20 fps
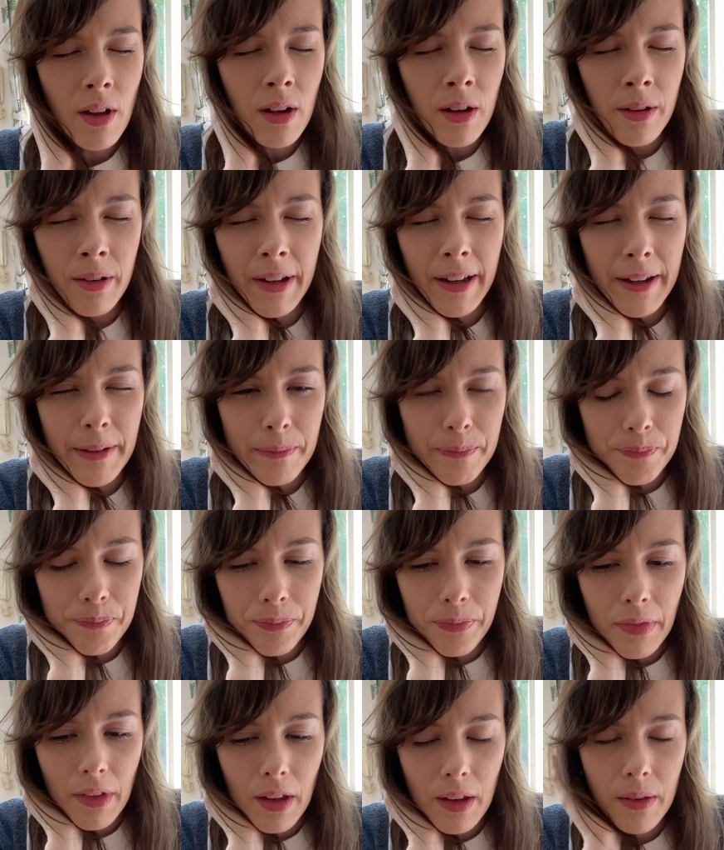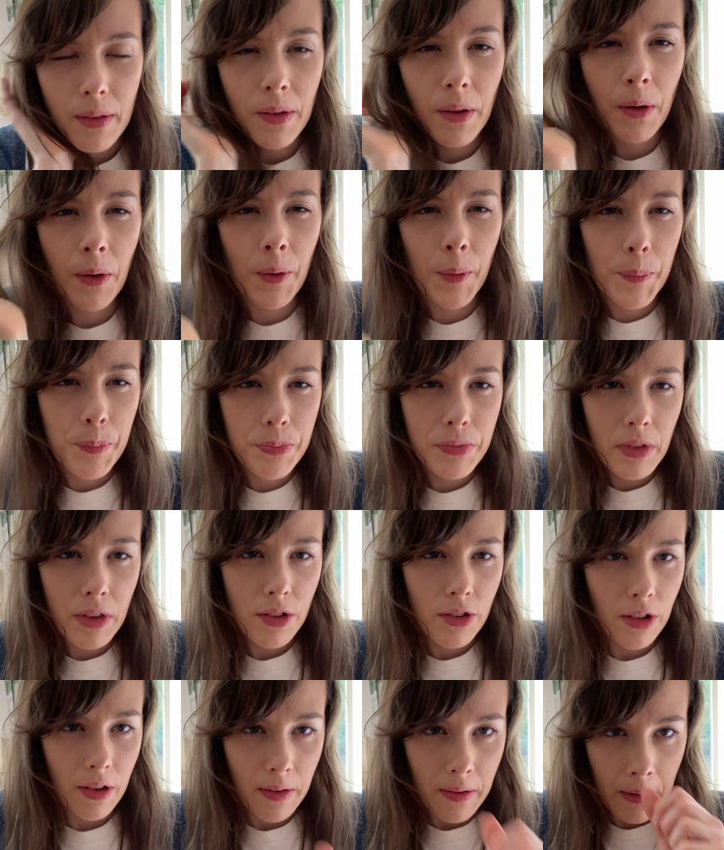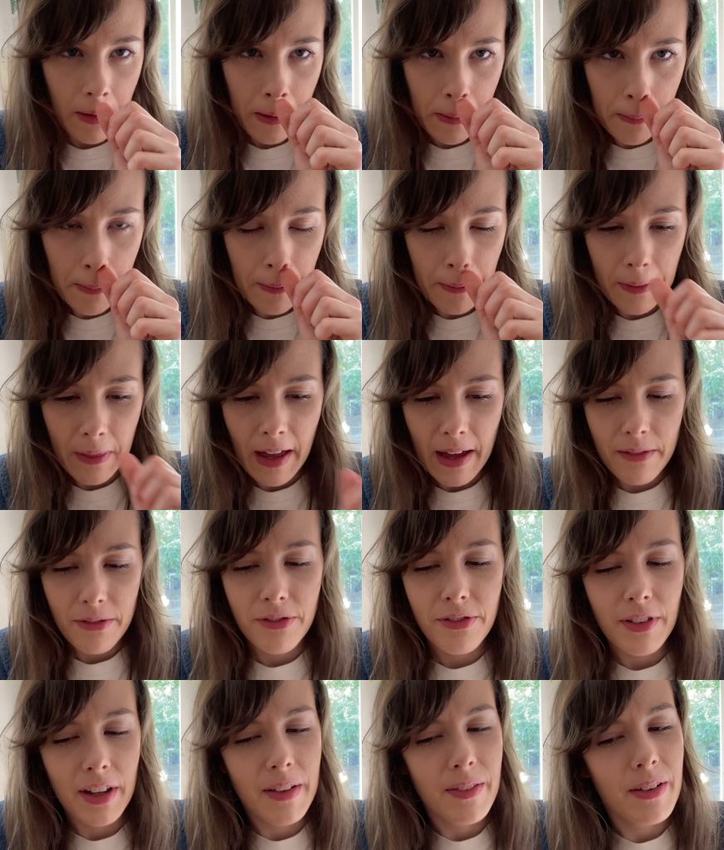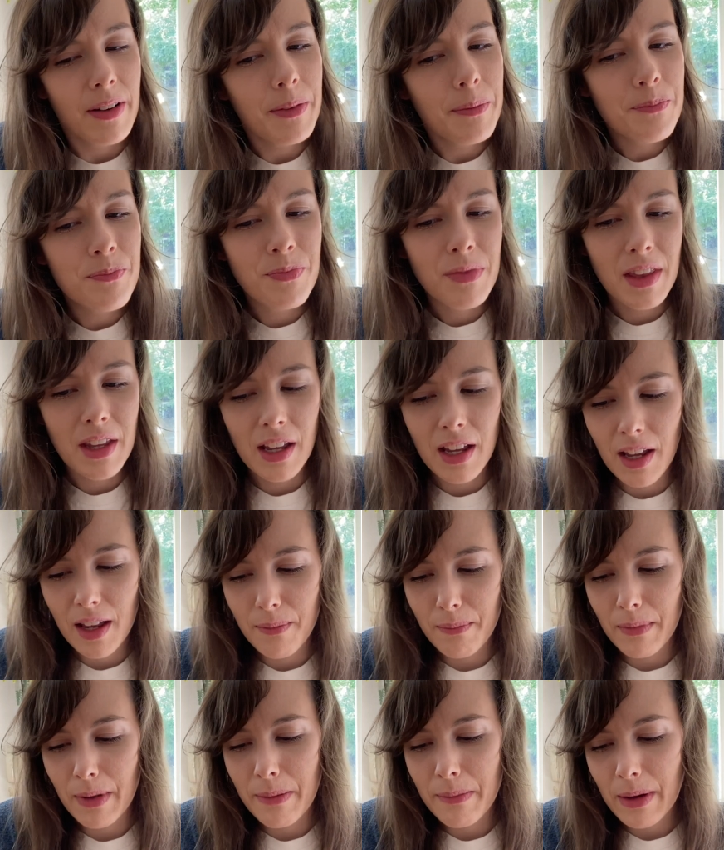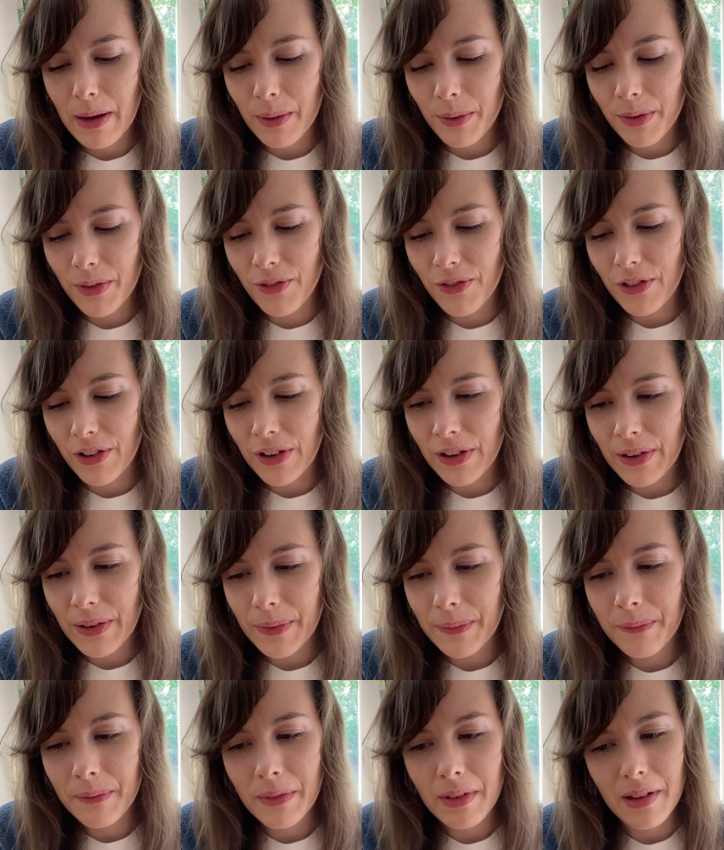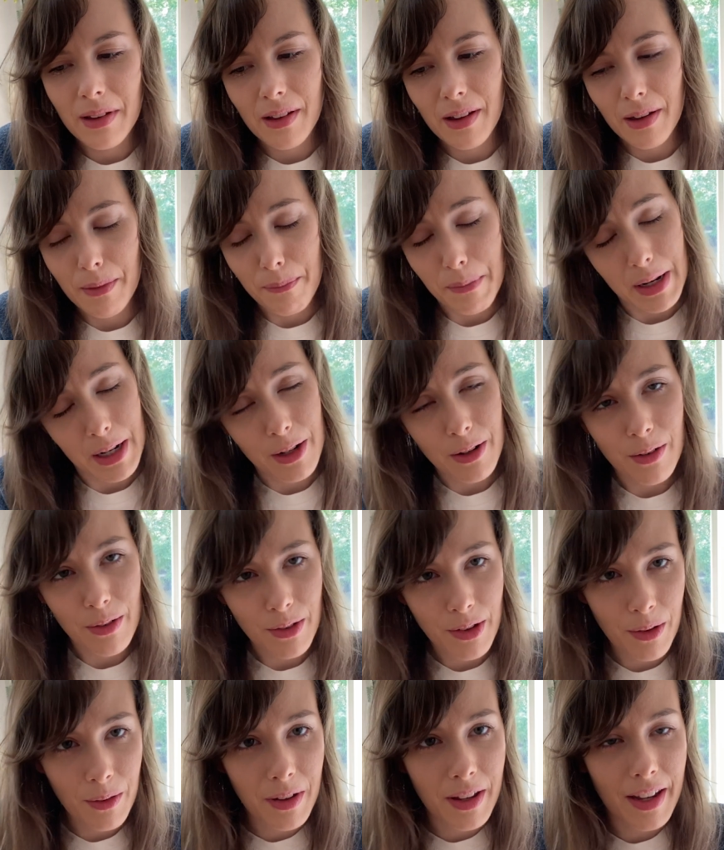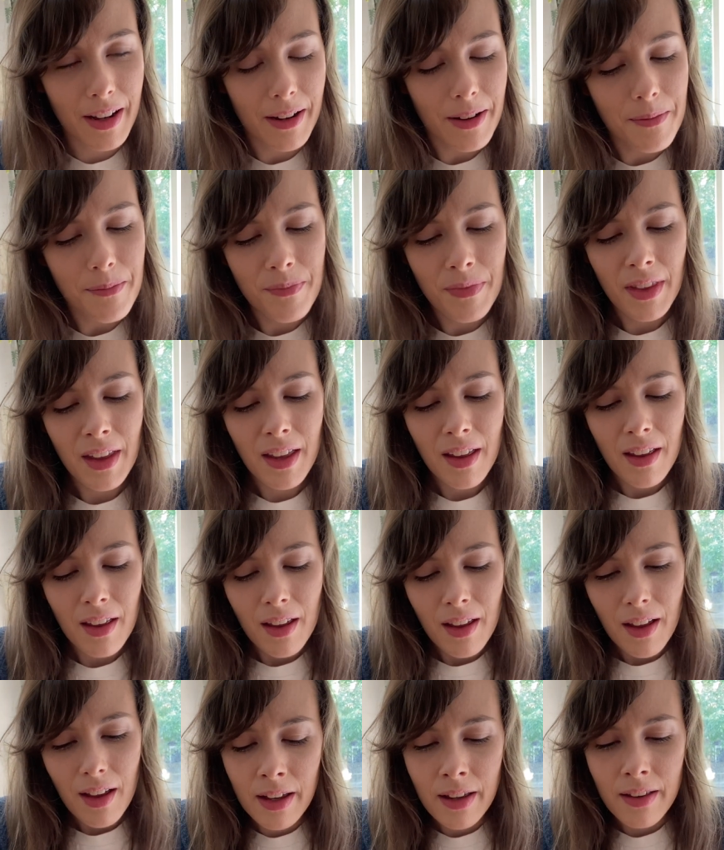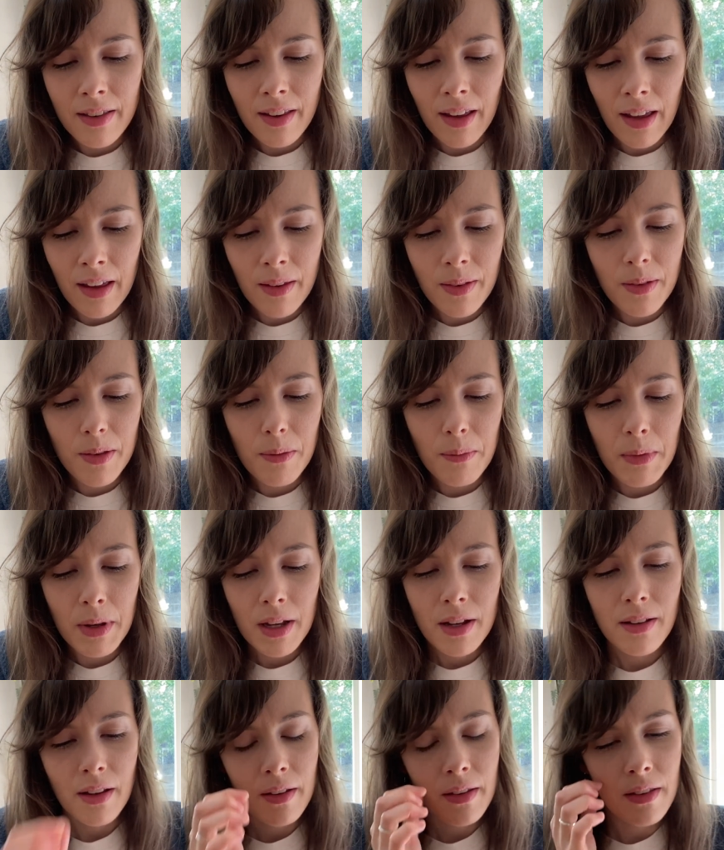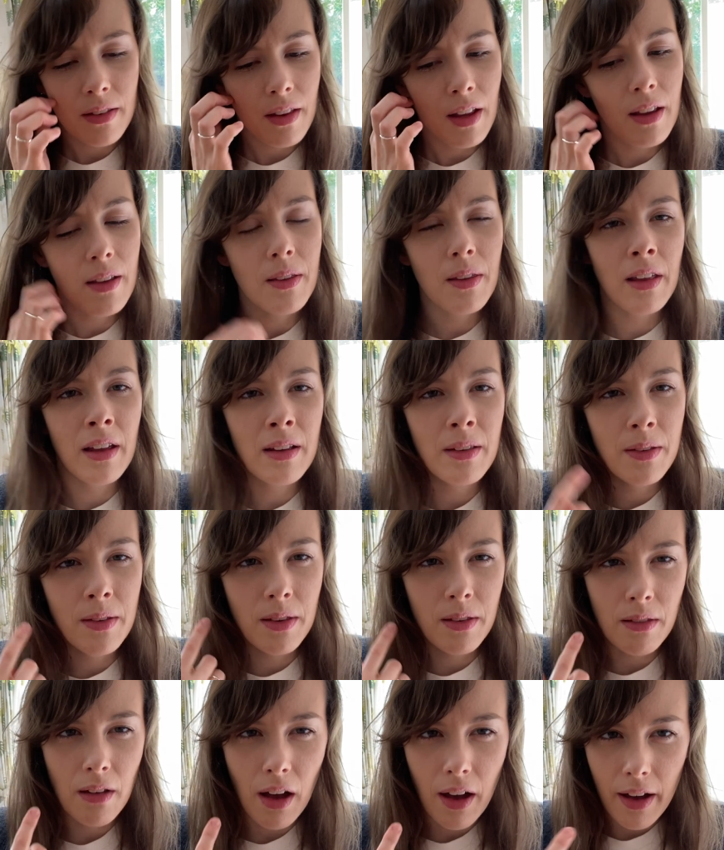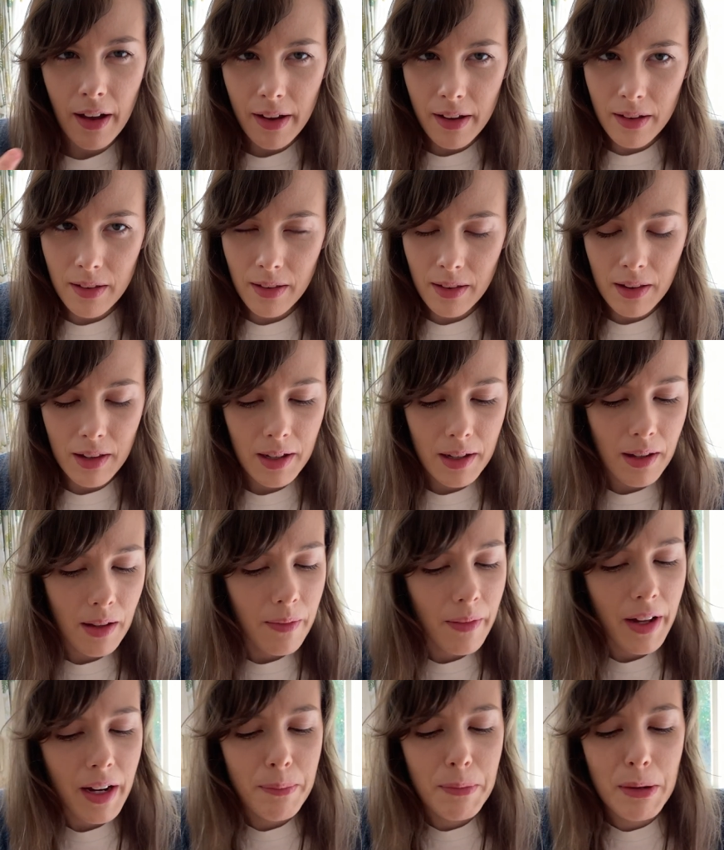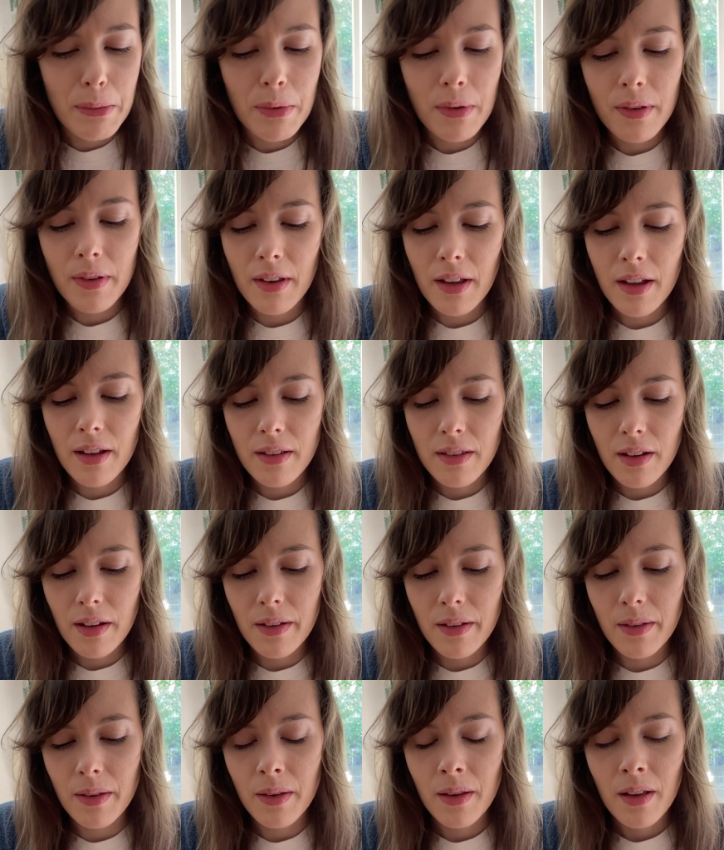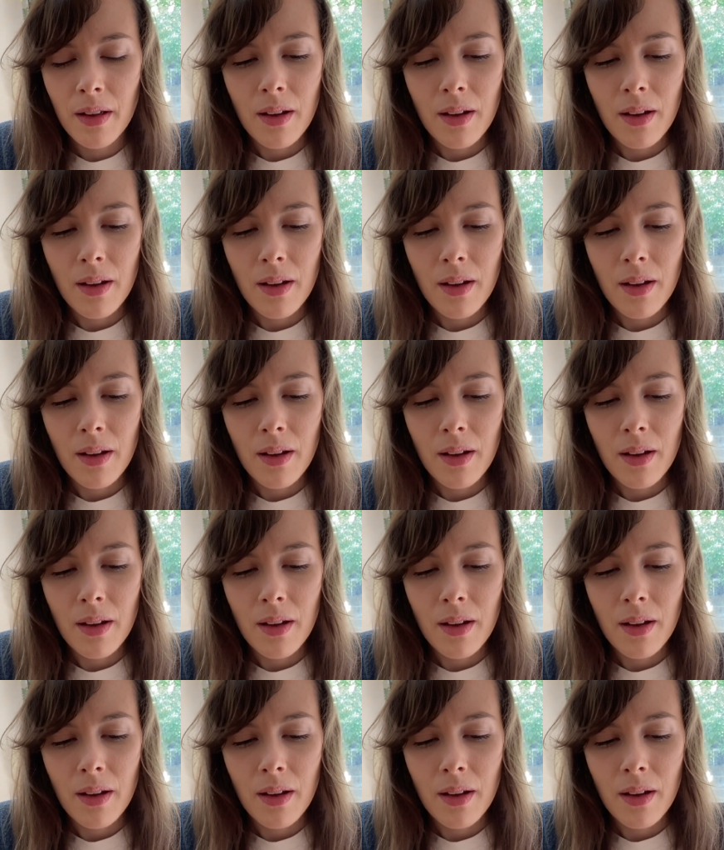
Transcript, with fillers: Okay, so just sitting with that flavor in my mouth for a minute or two here, it tastes to me, it doesn't taste like snot, like a lot of people say it does.